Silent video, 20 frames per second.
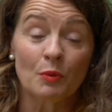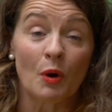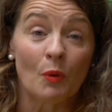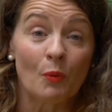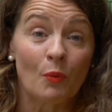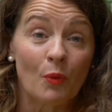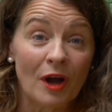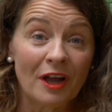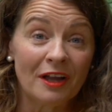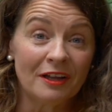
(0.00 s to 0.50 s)
is
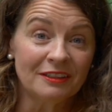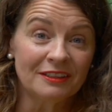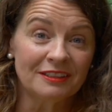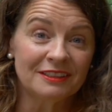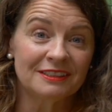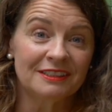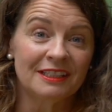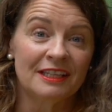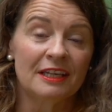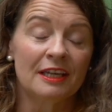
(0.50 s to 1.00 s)
what
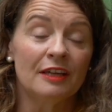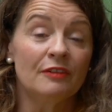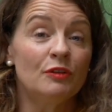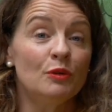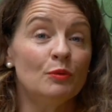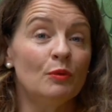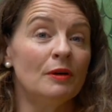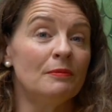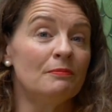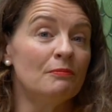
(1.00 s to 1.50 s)
works.
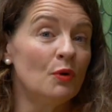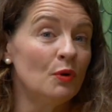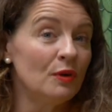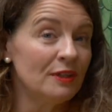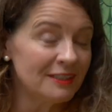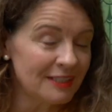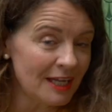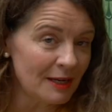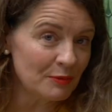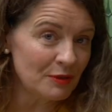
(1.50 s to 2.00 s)
If you want
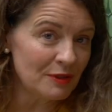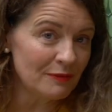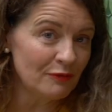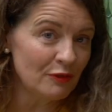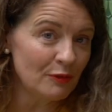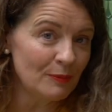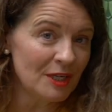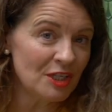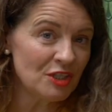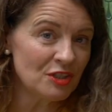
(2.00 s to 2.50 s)
more in-depth
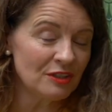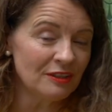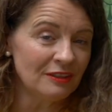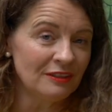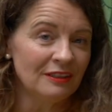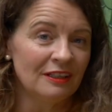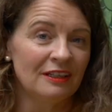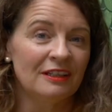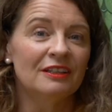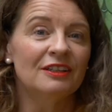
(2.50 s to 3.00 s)

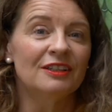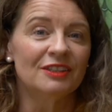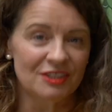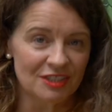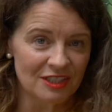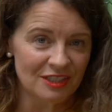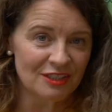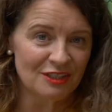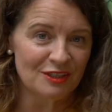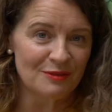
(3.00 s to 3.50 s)
information,
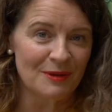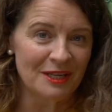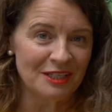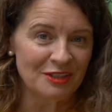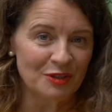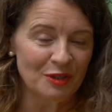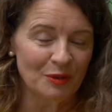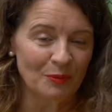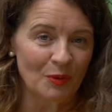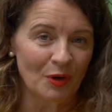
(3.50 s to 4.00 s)
consider the
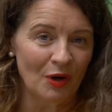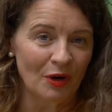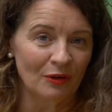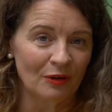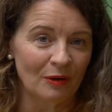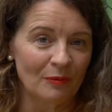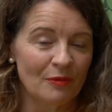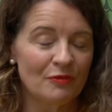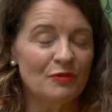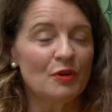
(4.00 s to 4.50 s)
mentoring
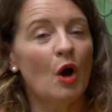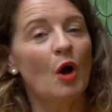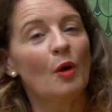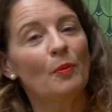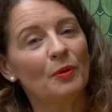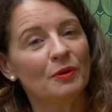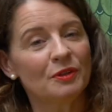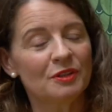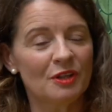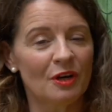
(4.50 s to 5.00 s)
program. If you
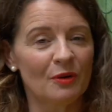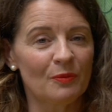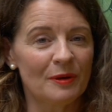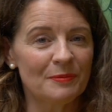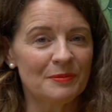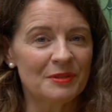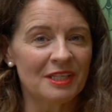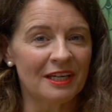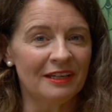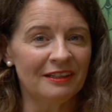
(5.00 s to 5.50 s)
hop onto our
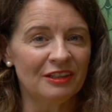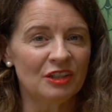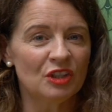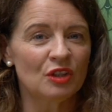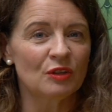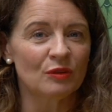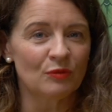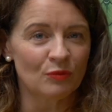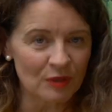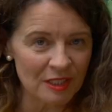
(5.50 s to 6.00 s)
website,
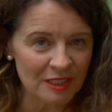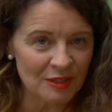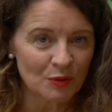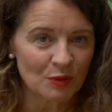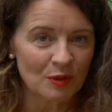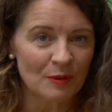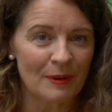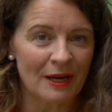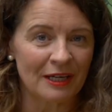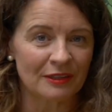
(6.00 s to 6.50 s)
you can read
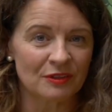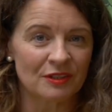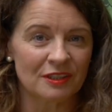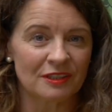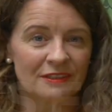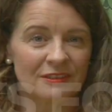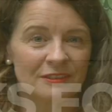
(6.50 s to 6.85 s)
all about